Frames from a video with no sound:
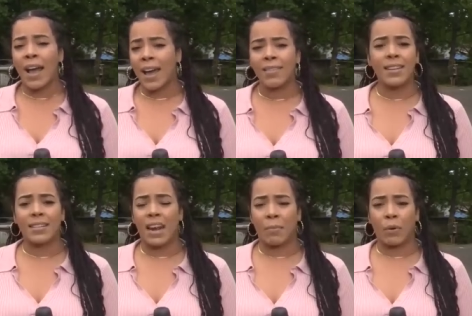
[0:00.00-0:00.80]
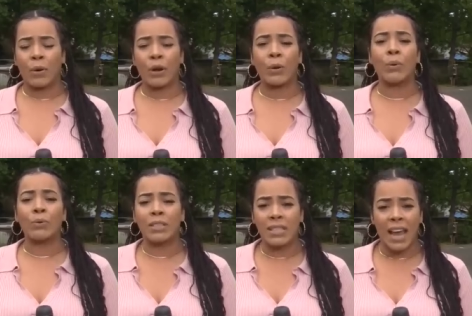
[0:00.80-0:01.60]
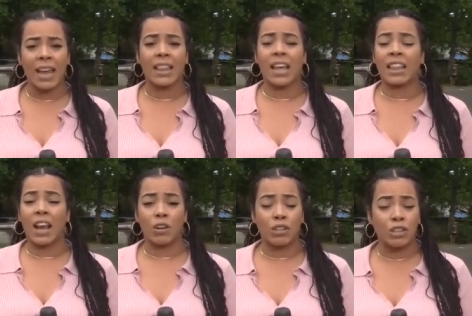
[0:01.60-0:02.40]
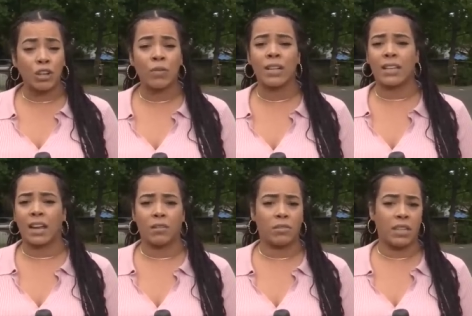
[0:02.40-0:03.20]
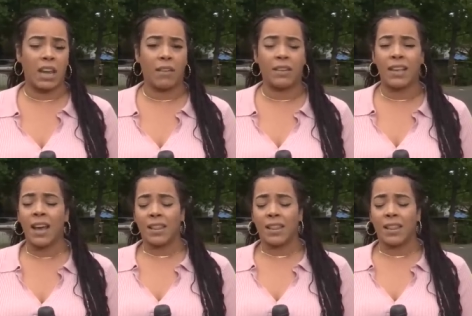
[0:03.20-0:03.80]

in this neighborhood who say that they are students at UC Davis.